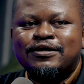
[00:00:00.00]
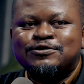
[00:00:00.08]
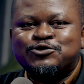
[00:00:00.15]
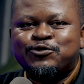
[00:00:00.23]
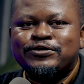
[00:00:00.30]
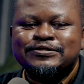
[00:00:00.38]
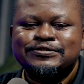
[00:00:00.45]

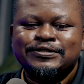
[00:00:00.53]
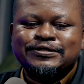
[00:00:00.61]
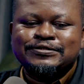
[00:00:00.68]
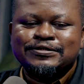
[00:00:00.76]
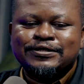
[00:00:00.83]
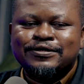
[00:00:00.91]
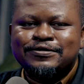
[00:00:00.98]
Toilet Day
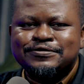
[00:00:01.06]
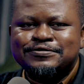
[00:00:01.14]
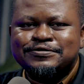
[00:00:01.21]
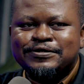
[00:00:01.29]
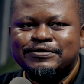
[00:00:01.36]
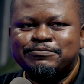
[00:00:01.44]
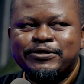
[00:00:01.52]
this
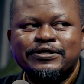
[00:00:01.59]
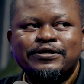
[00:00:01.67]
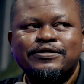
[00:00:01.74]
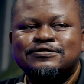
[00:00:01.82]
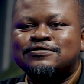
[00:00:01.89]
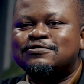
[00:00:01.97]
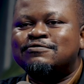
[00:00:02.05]
year. My
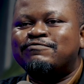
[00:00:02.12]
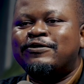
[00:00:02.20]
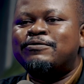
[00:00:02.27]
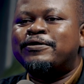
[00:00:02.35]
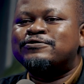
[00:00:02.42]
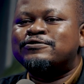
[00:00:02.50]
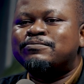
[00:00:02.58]
guest is
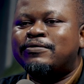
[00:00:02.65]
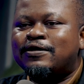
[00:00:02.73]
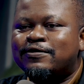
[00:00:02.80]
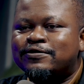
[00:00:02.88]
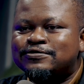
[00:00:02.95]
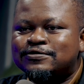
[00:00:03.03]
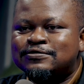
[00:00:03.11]
environmental
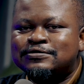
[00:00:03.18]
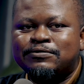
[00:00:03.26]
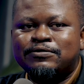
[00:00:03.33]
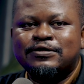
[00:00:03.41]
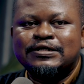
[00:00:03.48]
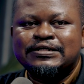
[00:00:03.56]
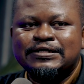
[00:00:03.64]
biologist
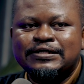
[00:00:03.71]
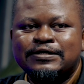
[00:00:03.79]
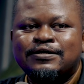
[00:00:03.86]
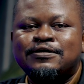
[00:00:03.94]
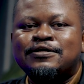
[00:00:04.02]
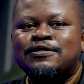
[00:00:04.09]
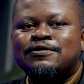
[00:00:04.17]
Tarela
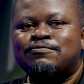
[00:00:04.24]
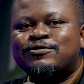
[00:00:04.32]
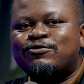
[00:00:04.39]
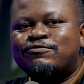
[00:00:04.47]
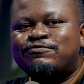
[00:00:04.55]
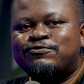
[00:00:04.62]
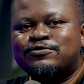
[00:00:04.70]
Kia. We
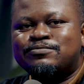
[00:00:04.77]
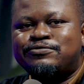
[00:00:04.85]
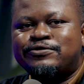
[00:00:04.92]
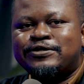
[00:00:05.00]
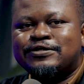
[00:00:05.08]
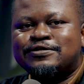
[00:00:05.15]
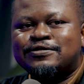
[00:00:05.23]
go for a
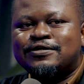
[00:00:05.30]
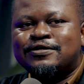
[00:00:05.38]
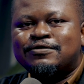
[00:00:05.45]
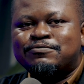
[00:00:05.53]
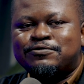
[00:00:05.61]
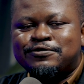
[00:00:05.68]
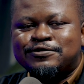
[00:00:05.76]
break.
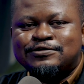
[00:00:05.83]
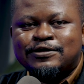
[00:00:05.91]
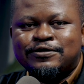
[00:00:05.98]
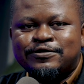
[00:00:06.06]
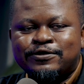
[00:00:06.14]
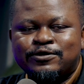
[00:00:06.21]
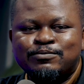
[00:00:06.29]
We'll
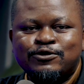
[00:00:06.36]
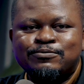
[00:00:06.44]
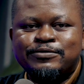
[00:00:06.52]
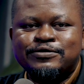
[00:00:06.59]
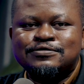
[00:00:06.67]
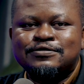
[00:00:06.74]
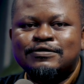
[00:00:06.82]
return in a
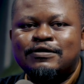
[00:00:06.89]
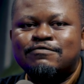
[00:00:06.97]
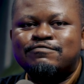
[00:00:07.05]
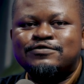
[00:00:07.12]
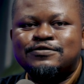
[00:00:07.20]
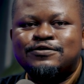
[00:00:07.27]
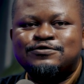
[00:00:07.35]
moment. The
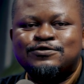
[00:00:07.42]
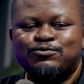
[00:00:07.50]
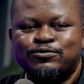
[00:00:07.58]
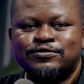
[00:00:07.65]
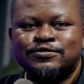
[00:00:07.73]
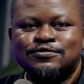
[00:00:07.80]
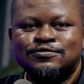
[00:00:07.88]
conversation
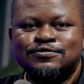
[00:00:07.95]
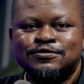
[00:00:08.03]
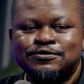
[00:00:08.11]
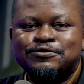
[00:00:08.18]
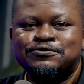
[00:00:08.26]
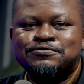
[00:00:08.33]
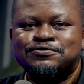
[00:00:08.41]
will
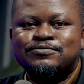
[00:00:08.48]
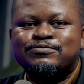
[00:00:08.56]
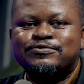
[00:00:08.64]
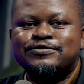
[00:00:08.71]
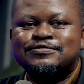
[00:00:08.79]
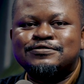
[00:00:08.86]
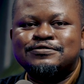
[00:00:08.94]
continue. Do
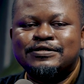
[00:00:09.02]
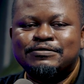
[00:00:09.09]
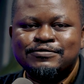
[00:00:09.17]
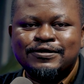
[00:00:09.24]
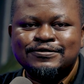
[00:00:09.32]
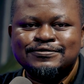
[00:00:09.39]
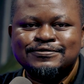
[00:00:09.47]
please stay with
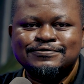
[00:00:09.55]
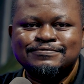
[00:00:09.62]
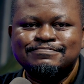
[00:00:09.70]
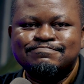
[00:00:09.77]
us.